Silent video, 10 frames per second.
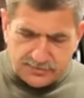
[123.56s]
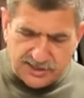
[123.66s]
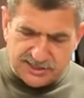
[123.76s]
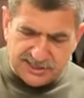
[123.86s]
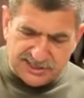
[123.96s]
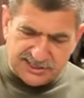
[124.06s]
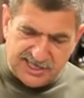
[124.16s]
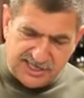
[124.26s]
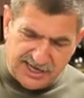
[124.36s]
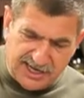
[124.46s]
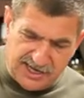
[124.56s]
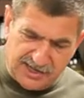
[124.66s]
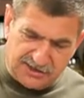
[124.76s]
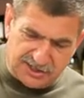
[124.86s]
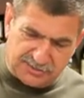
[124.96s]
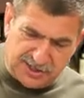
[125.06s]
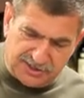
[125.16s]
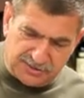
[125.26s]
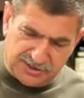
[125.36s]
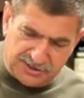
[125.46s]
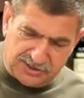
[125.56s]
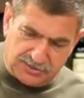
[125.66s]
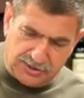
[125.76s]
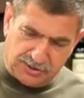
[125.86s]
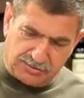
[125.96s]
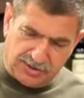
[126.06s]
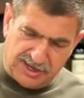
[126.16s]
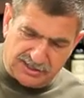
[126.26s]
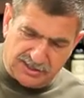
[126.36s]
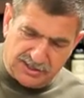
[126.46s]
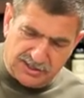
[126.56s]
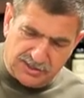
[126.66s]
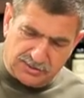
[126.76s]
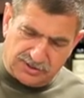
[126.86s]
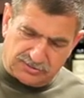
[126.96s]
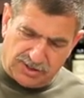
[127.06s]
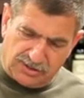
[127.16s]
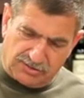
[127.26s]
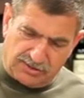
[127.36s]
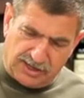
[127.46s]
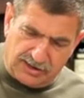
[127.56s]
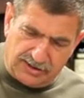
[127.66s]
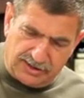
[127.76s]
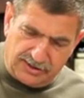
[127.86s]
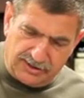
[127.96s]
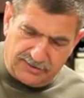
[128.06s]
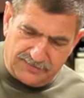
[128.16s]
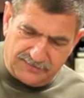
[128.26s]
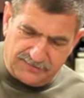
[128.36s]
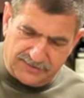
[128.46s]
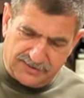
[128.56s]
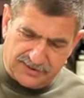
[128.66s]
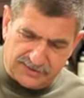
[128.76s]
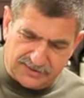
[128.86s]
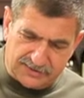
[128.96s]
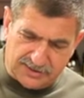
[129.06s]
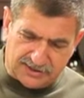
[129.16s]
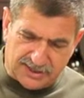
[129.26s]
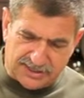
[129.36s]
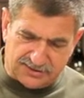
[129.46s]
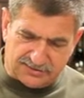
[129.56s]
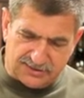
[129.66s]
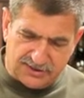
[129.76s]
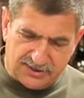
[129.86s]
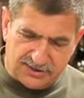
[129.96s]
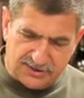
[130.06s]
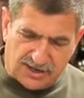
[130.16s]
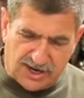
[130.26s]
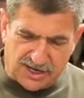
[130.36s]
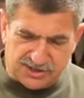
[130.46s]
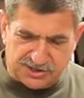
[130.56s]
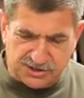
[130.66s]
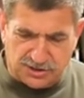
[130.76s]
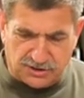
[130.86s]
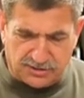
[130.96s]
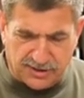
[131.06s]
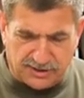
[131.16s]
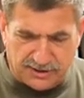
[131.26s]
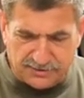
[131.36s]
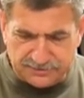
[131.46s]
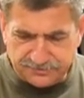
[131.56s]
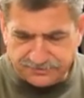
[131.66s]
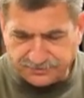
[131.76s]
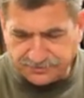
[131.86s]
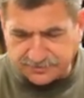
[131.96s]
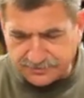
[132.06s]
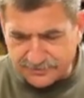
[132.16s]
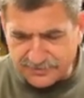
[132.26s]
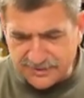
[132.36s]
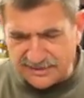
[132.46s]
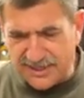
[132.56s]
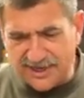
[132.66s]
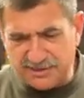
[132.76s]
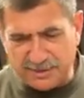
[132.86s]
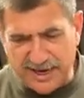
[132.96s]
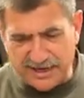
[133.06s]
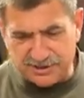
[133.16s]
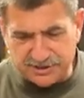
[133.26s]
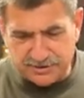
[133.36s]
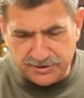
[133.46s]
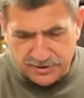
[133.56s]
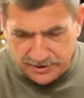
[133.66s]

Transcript: It's $16.99 on this special, which is the reorder price. We'll just run it through the aerator. It's lots of oxygen going around there. It's got a nice package too,